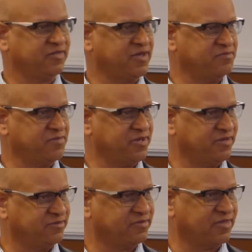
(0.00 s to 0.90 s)
that
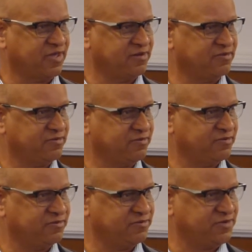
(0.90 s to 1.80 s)
means that
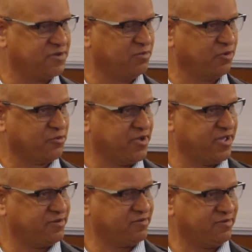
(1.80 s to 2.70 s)
Jim
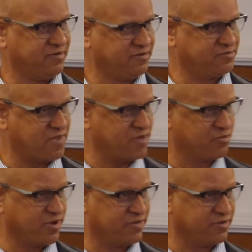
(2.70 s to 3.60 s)
Laurent is my
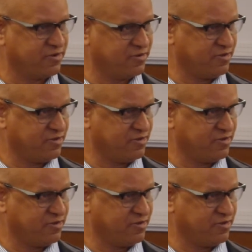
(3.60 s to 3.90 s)
brother.